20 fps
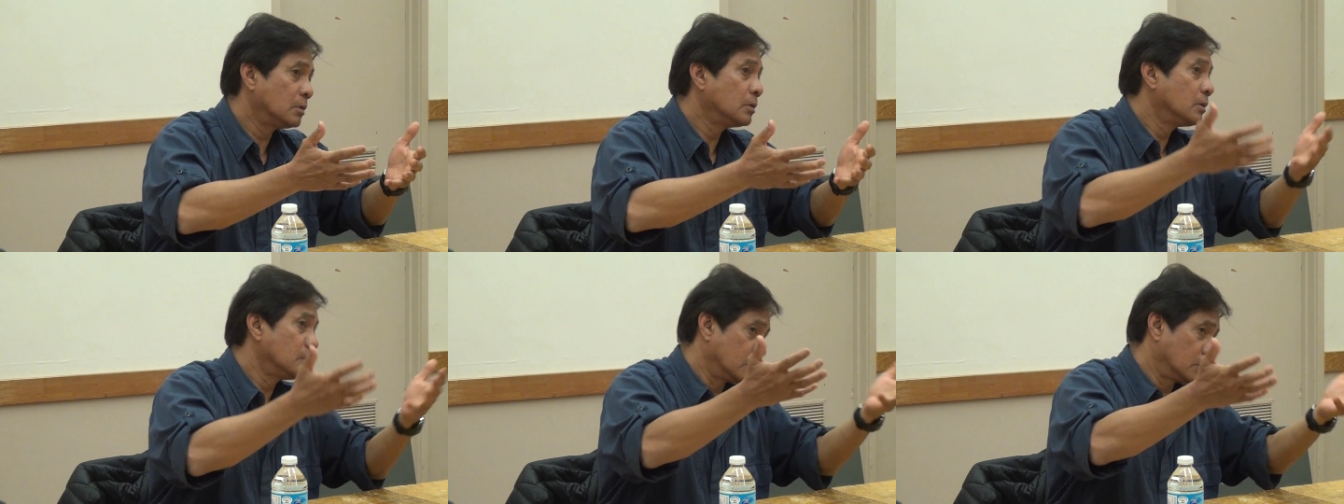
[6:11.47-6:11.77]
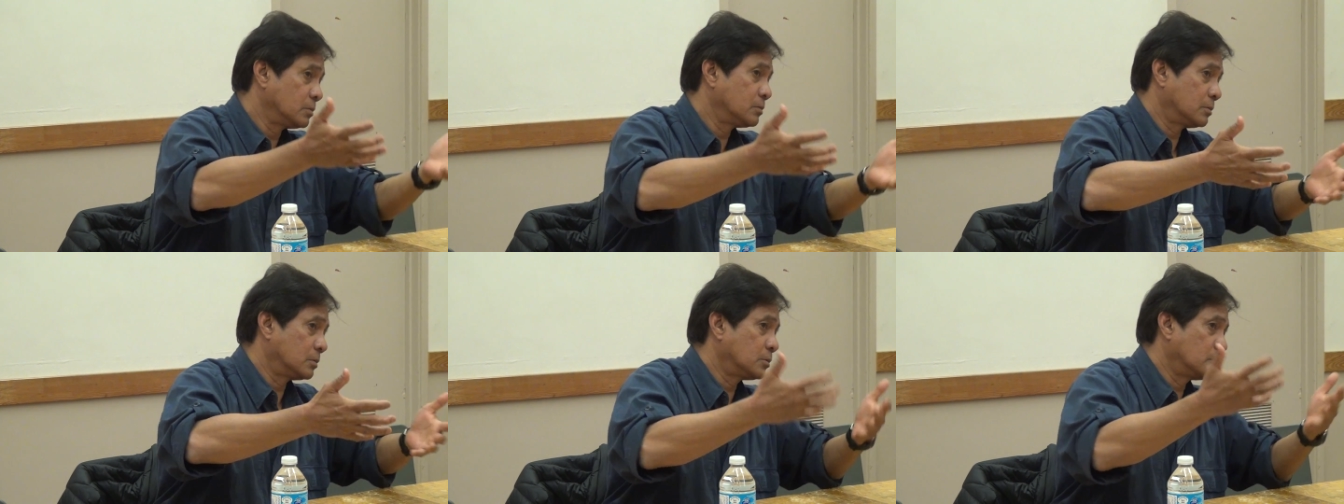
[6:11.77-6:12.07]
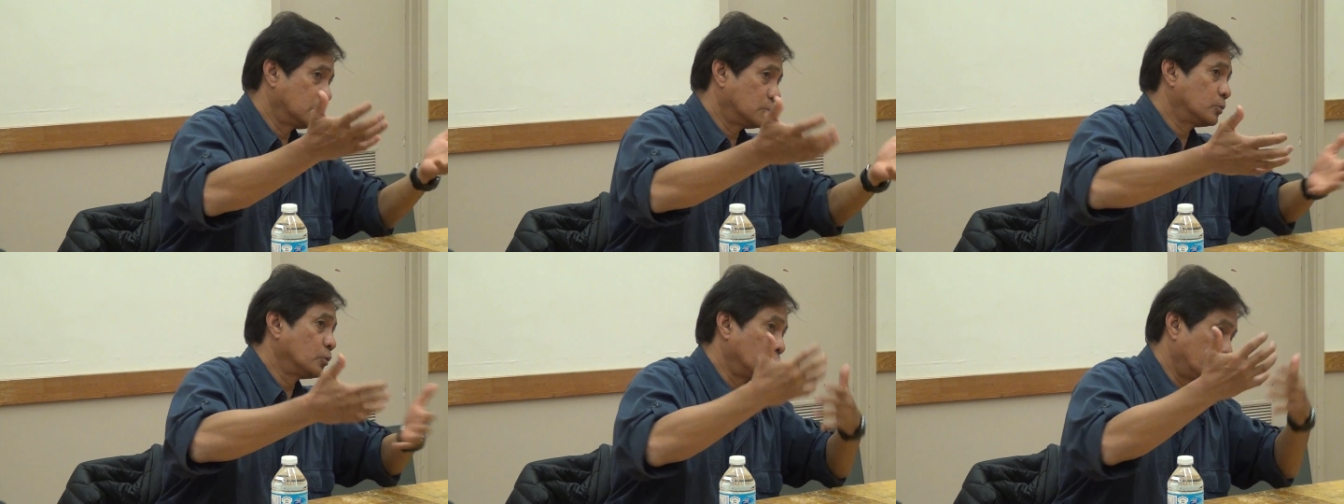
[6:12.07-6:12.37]

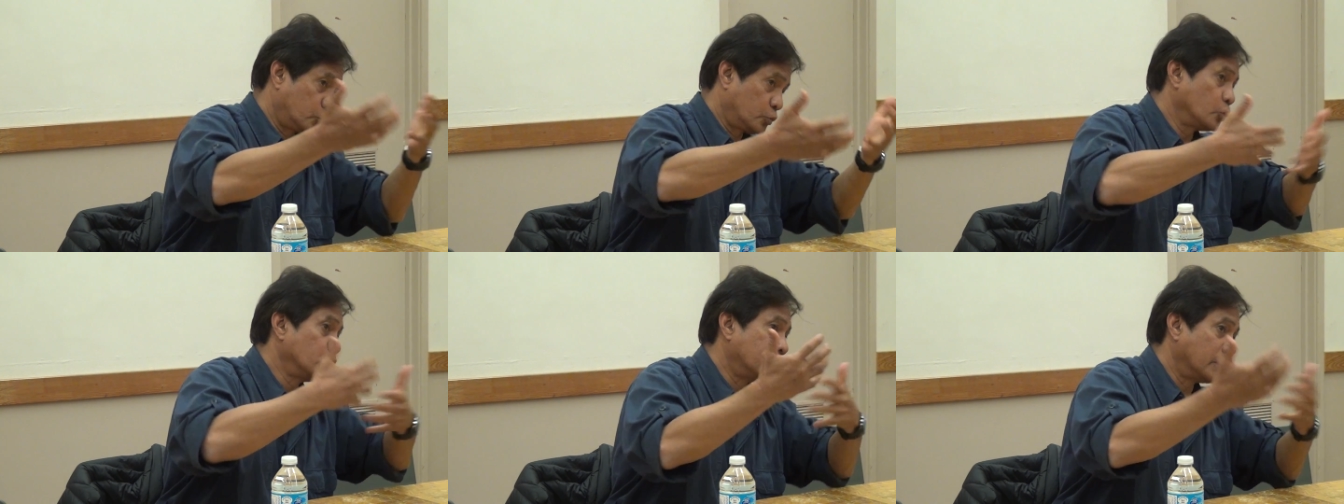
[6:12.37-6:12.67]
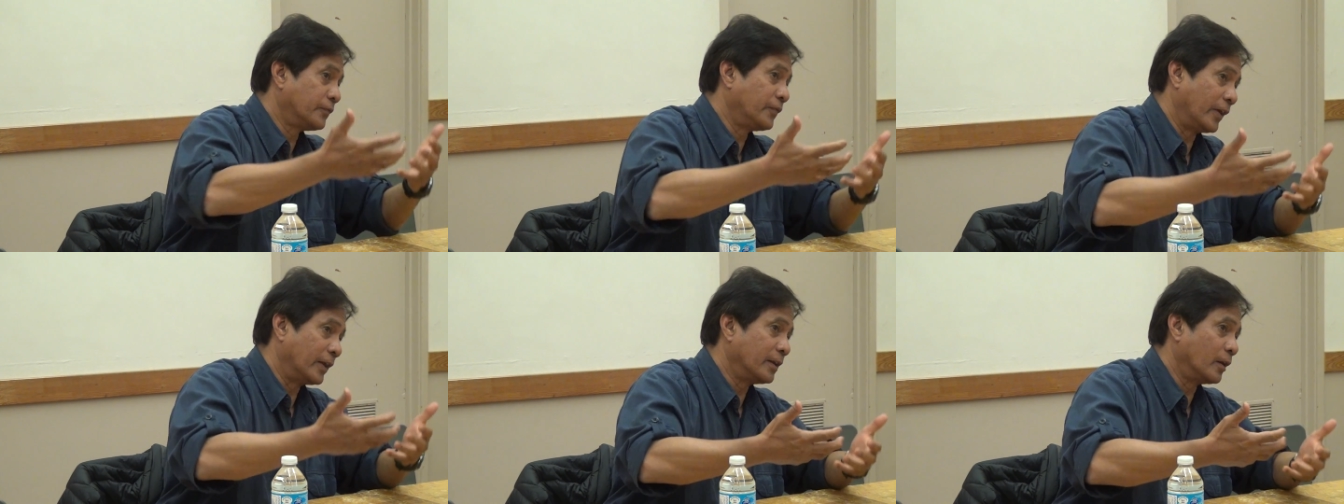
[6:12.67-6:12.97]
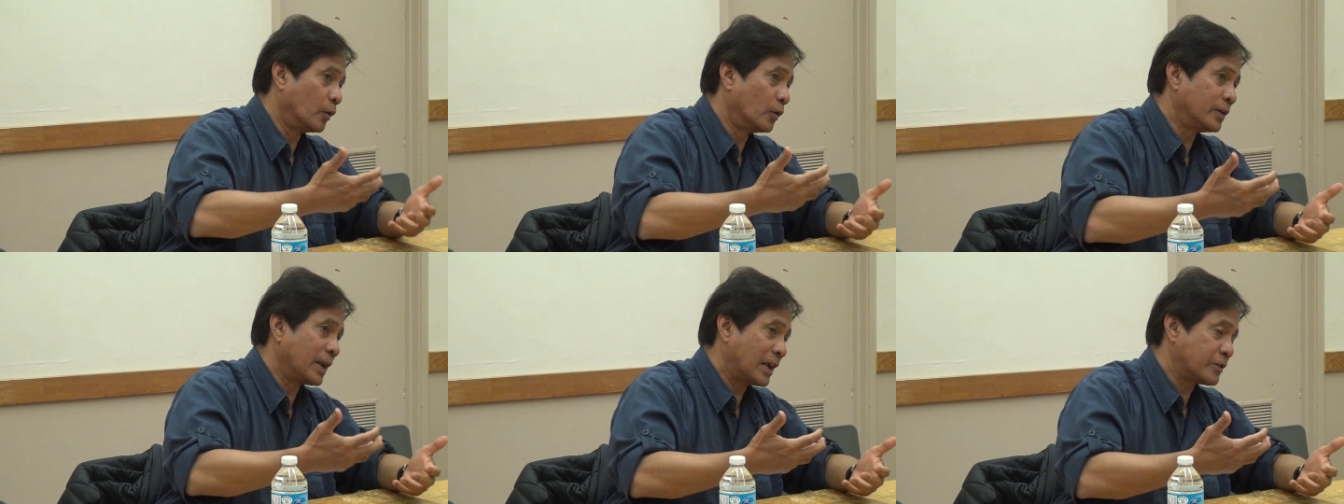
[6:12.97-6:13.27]
to defend
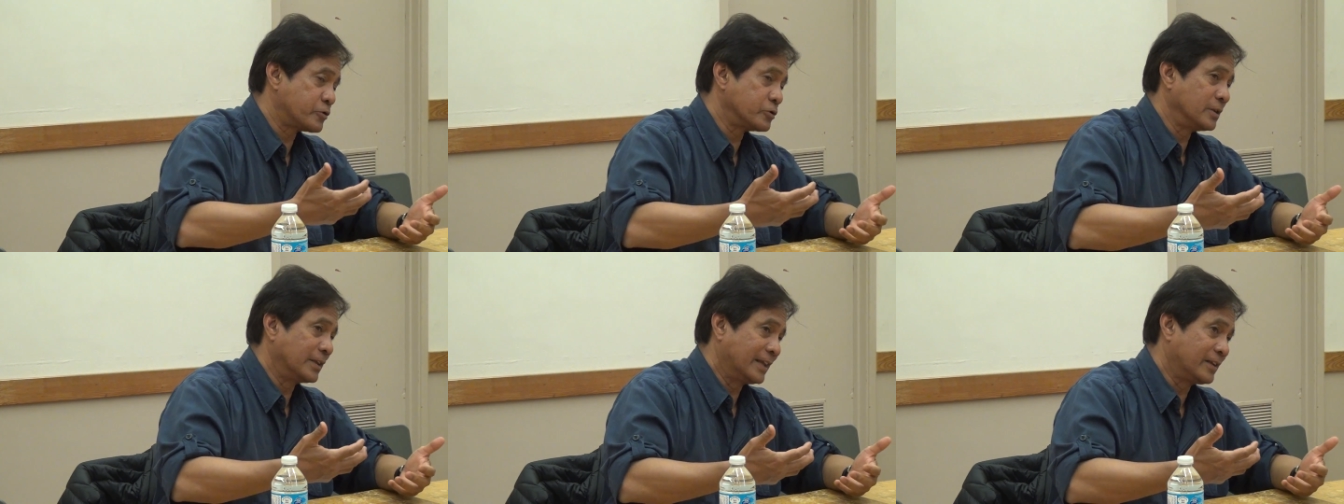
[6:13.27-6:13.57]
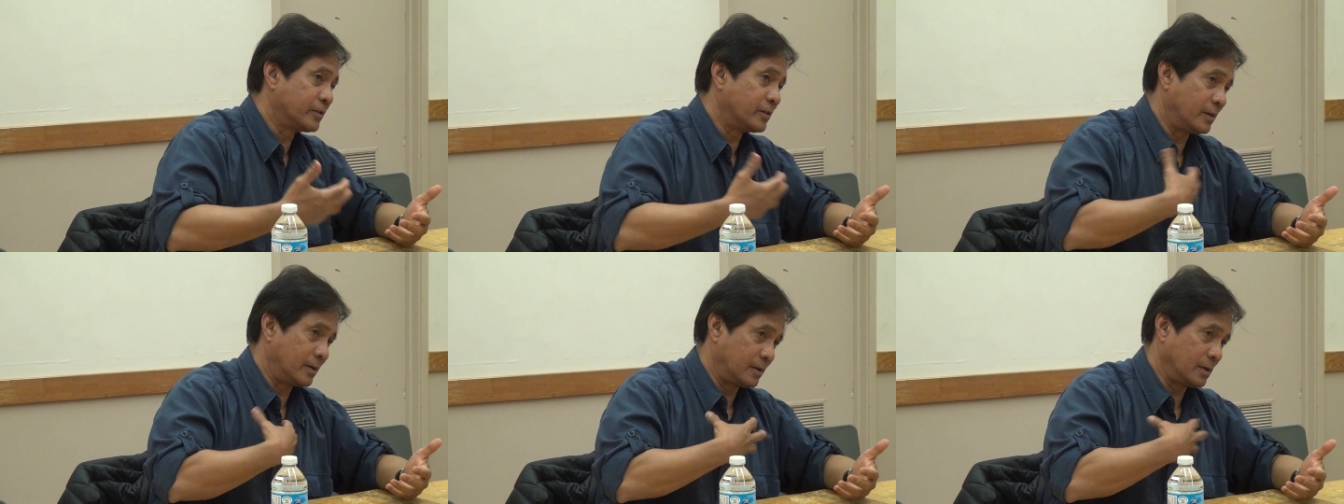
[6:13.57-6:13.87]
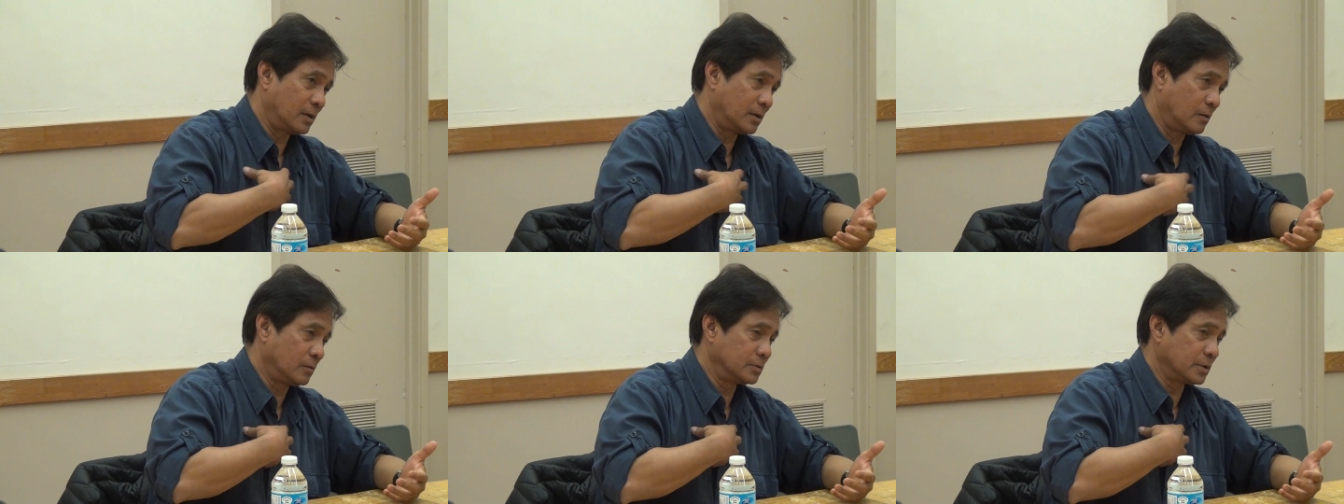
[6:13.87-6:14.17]
our national interests,
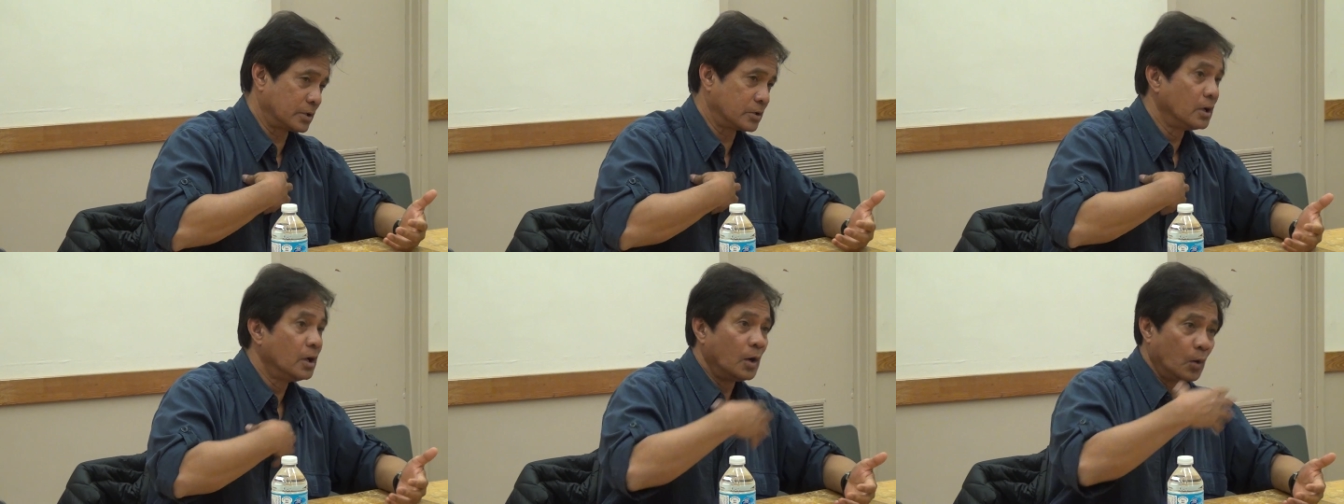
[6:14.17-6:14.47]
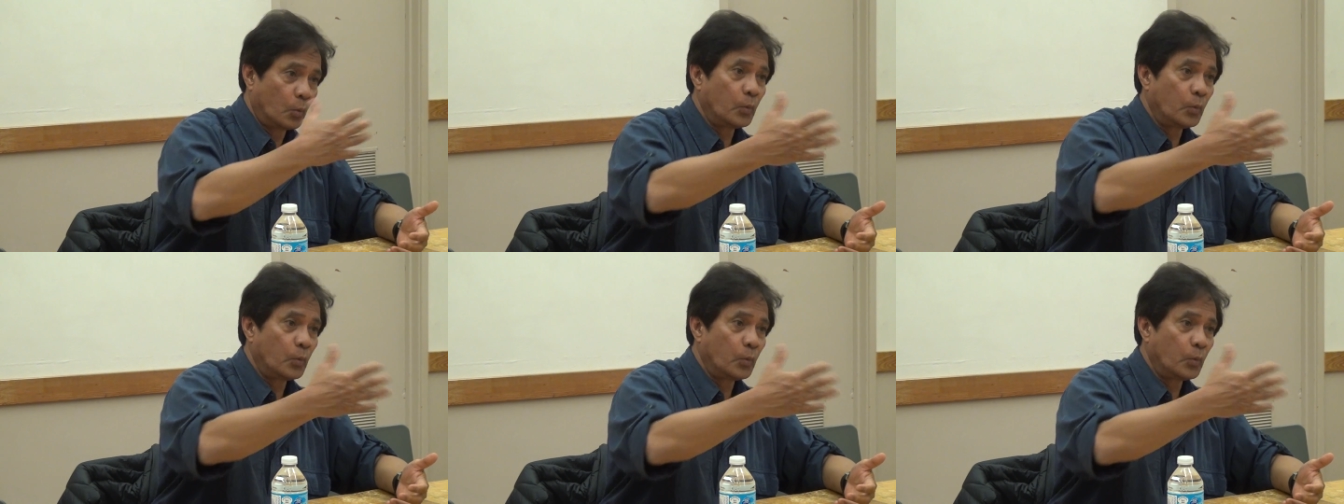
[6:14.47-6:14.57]
our own.